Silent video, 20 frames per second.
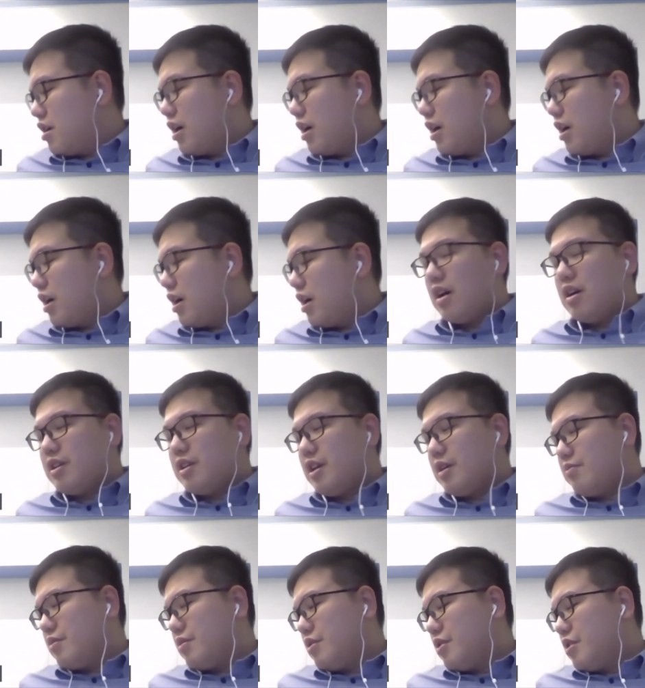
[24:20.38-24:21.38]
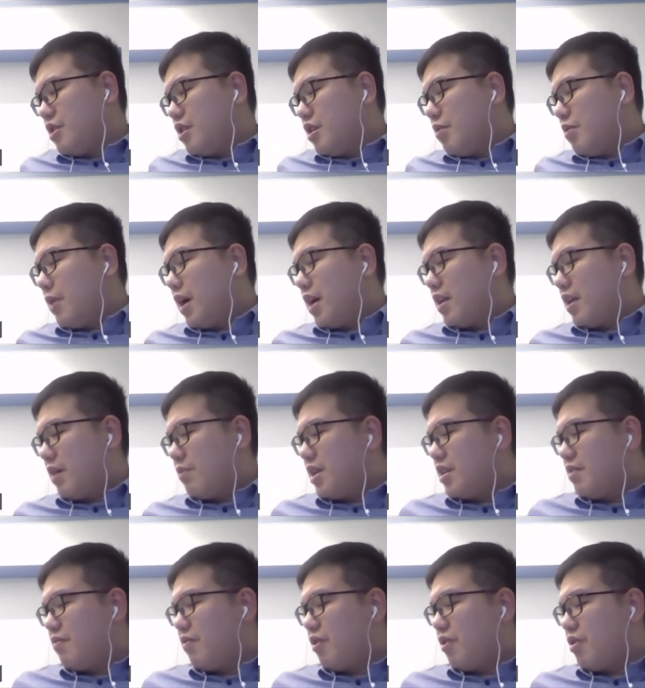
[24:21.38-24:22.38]
Yep. But I mean,
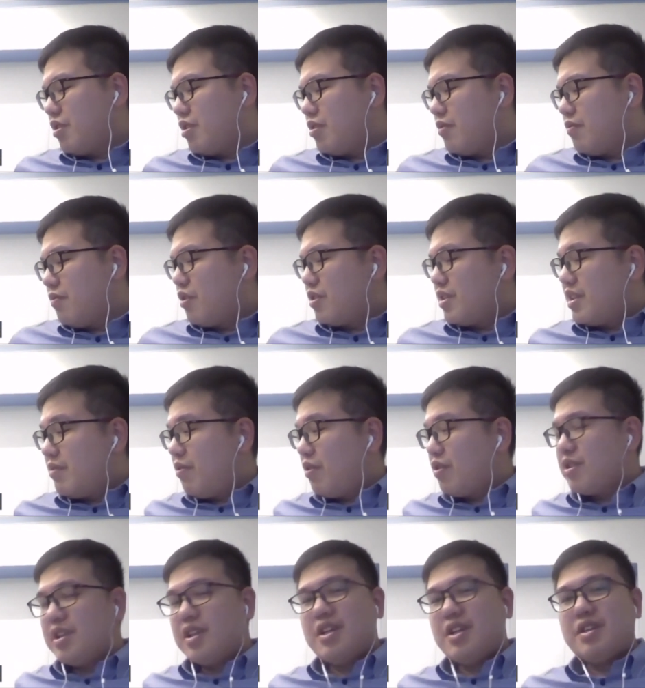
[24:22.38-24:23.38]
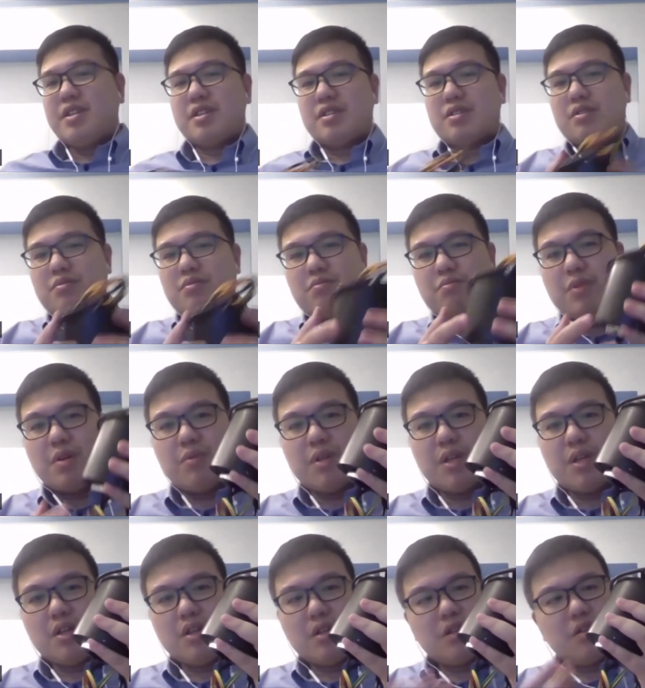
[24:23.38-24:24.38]
for this,
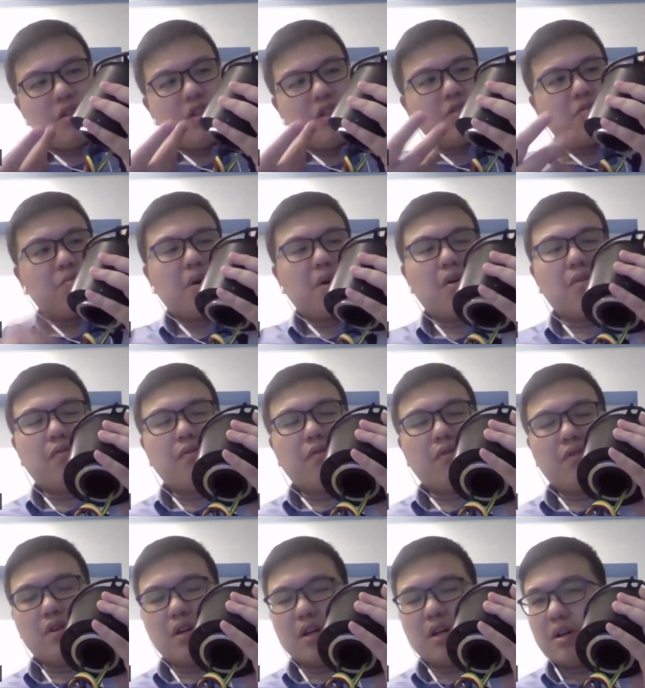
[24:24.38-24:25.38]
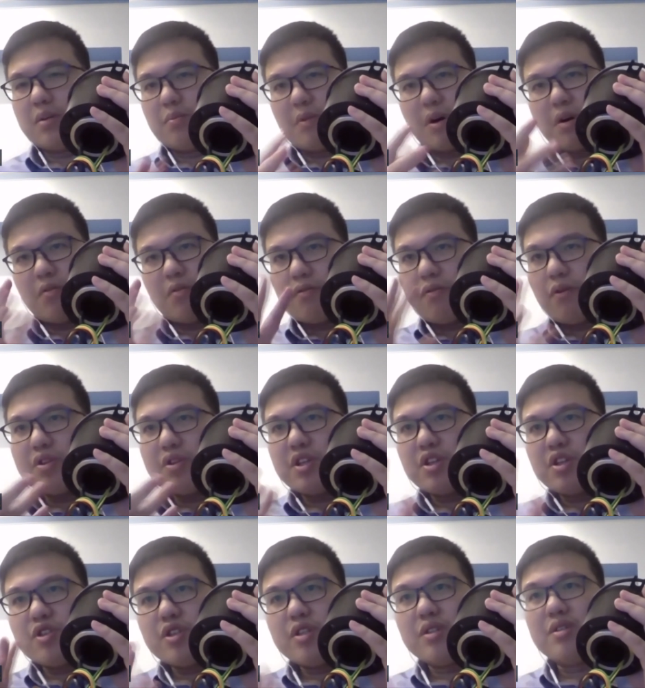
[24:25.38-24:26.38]
maybe this about 4
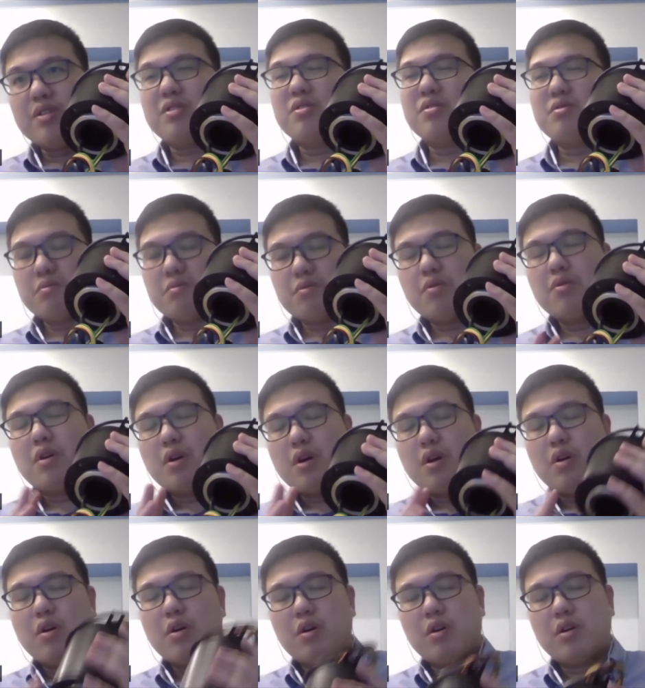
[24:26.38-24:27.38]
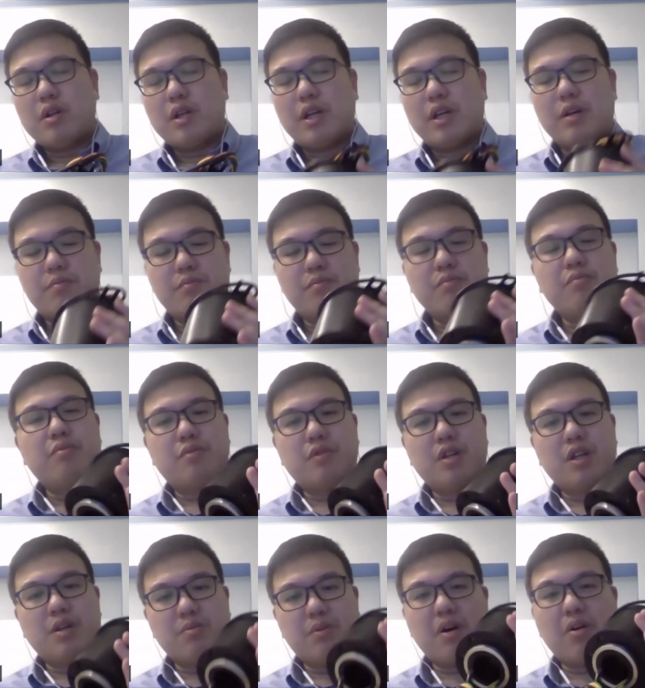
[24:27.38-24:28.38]
digits. Yeah,
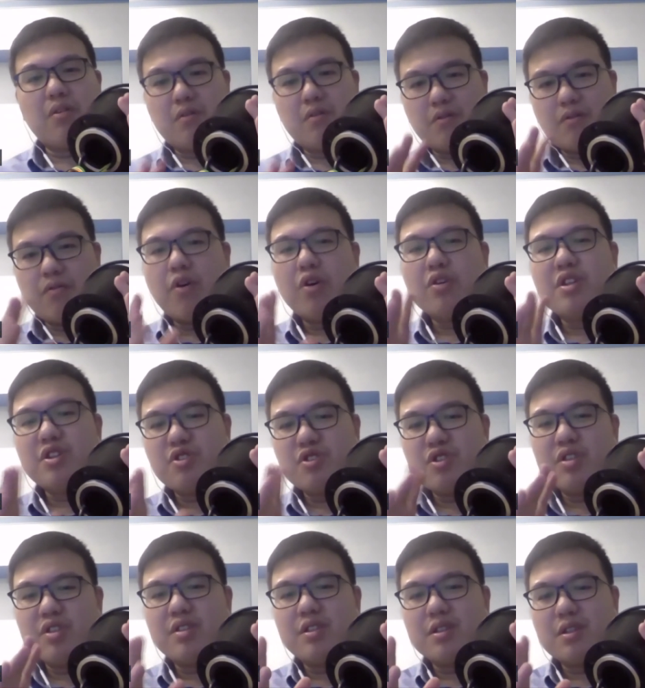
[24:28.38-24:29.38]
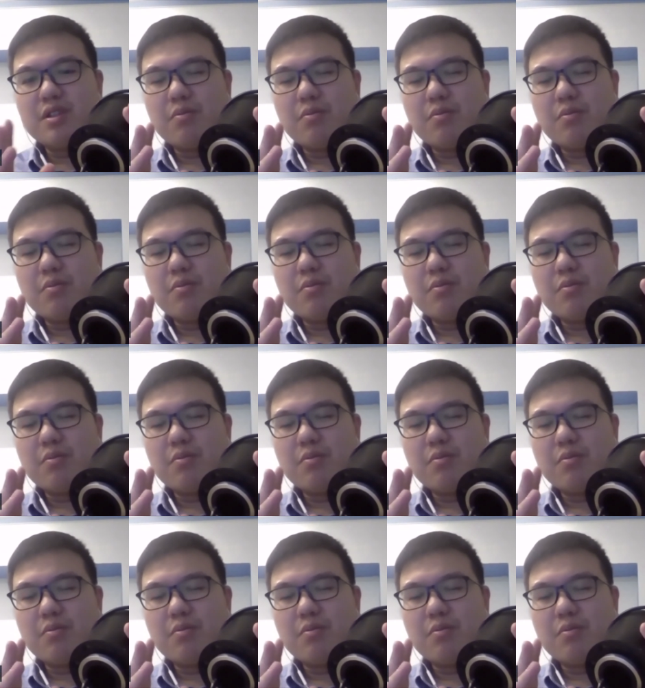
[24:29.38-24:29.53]
about 4 digits.